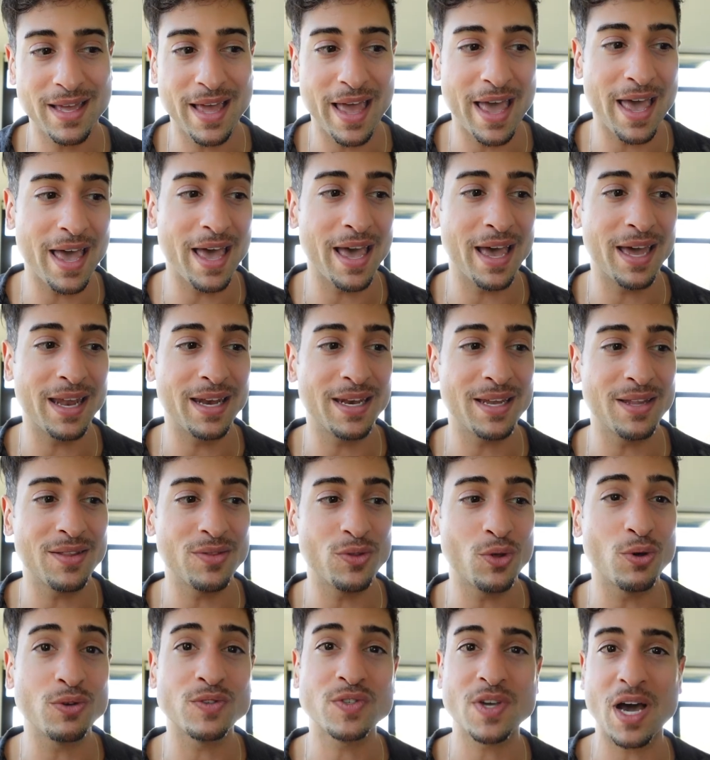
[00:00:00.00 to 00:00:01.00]
And
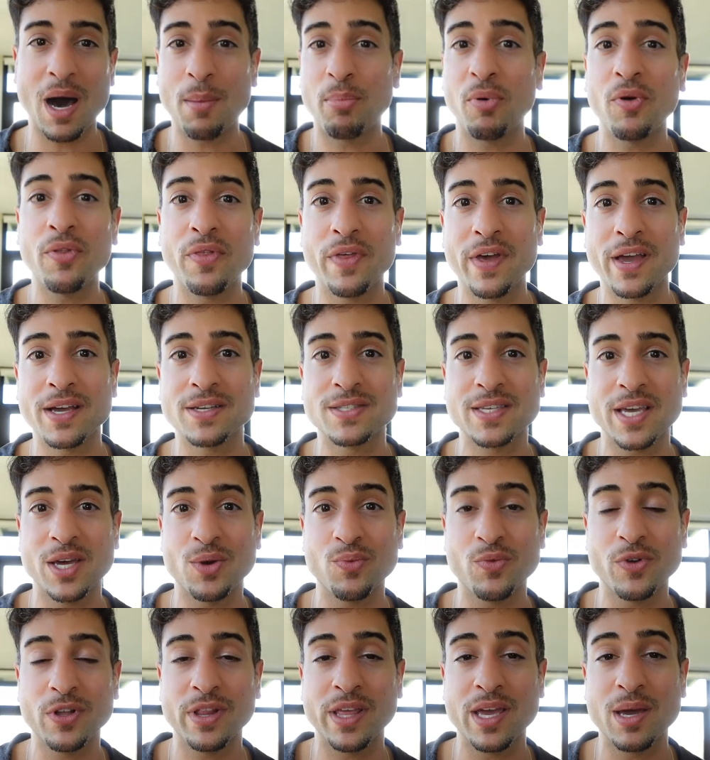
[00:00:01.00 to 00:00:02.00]
those couple things can
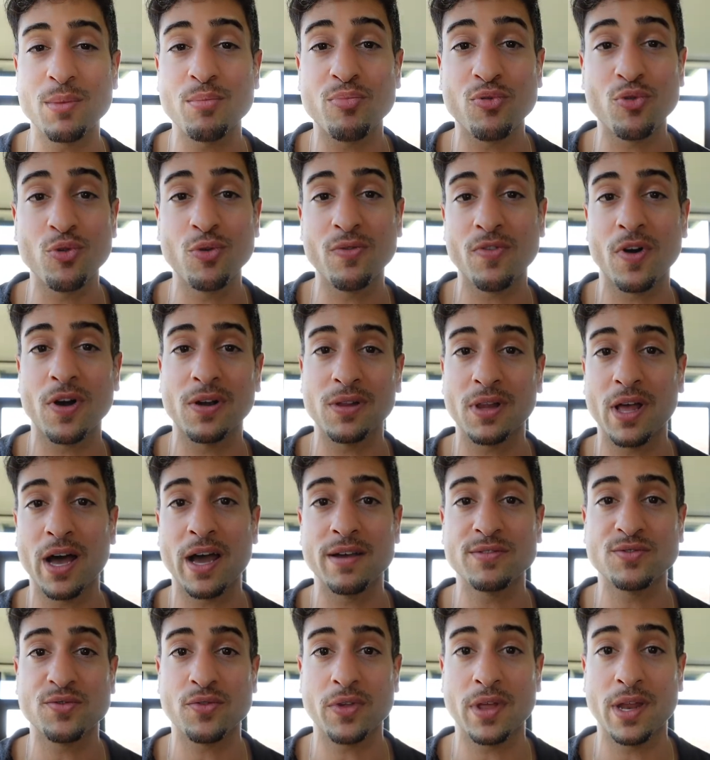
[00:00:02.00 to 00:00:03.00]
really improve our
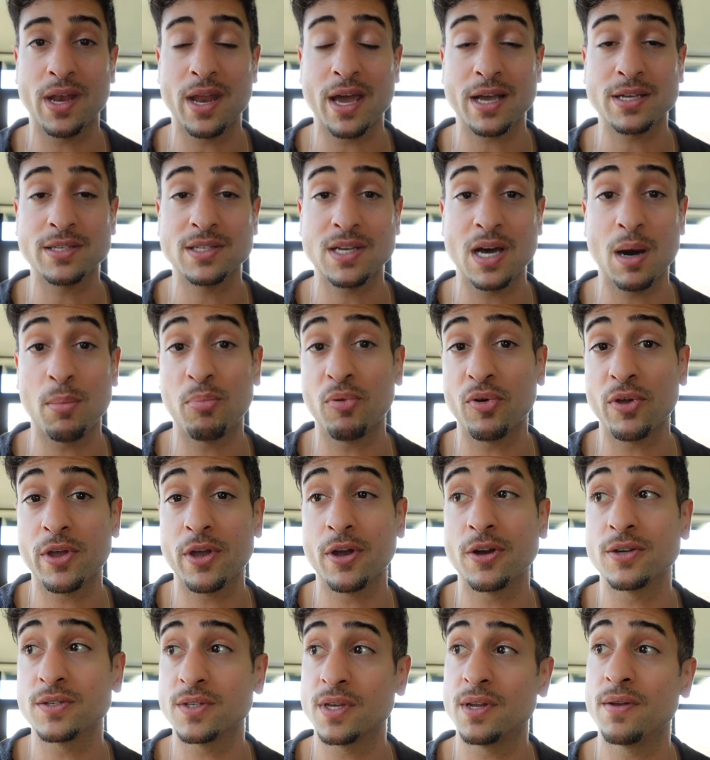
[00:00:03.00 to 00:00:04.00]
lives for the next couple
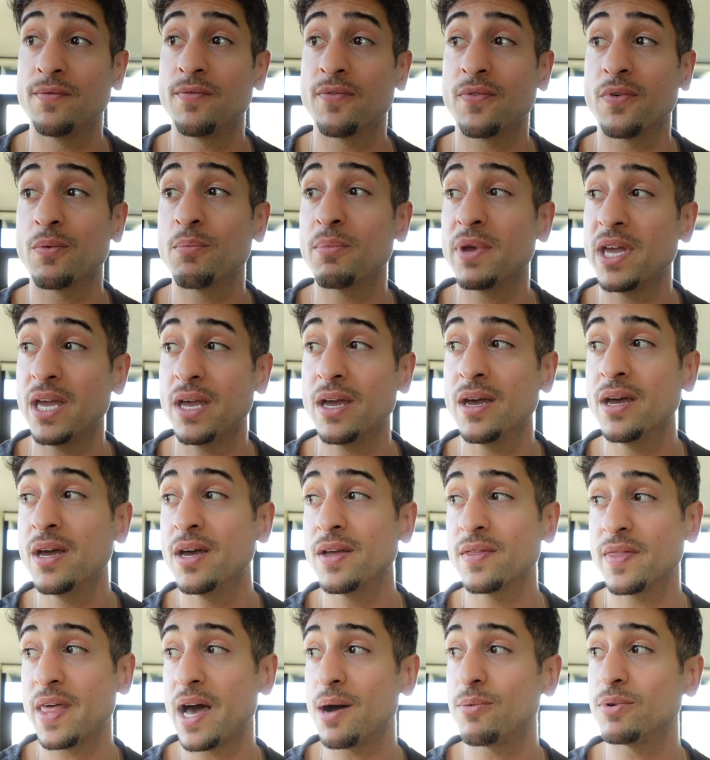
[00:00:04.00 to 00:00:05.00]
years. And for me,
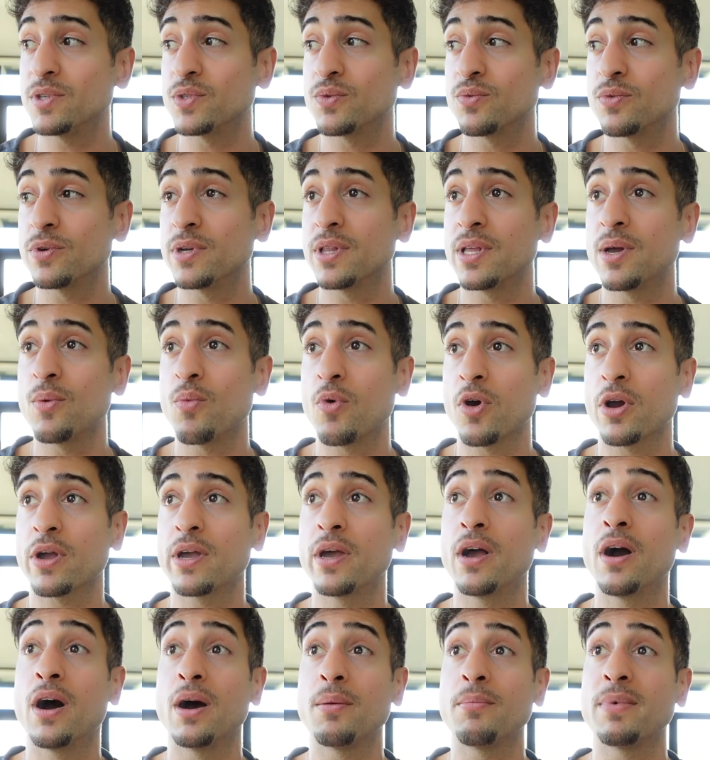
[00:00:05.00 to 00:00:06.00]
that was really
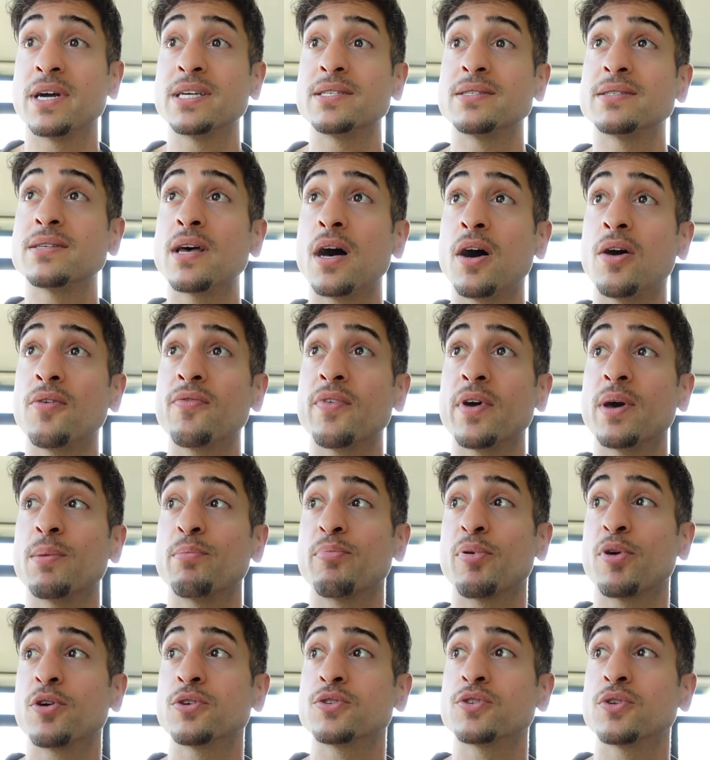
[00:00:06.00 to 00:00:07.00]
working on myself and
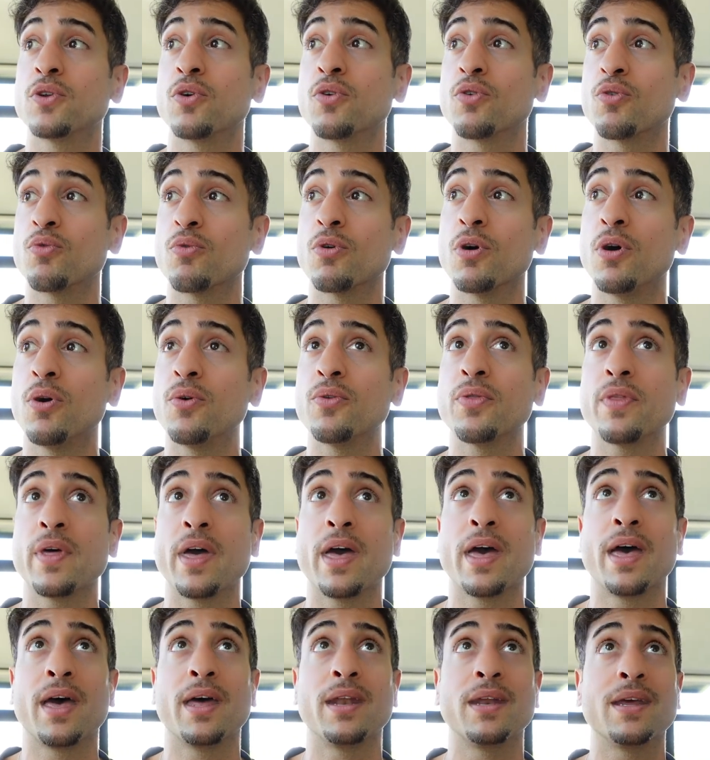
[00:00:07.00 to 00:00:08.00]
personal growth
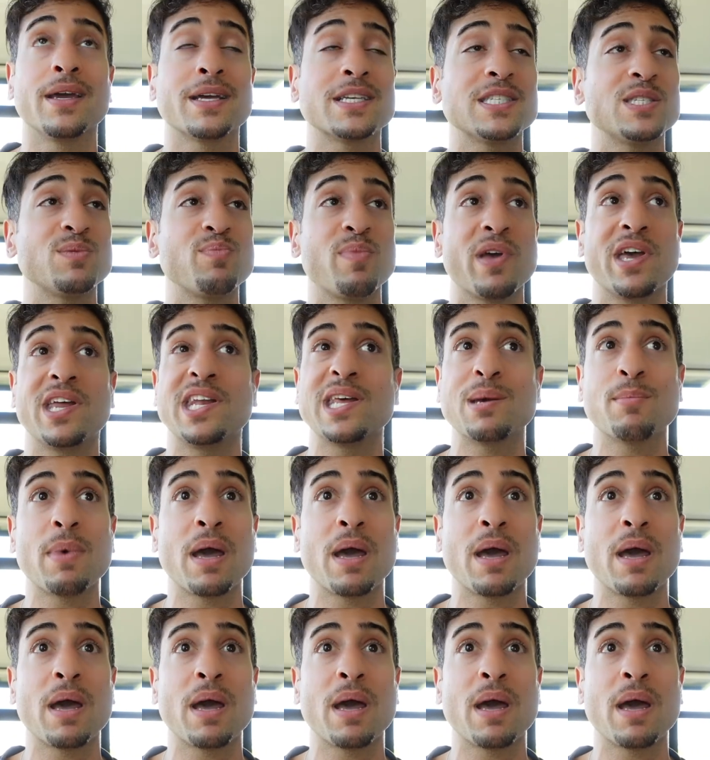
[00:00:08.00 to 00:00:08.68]
and expanding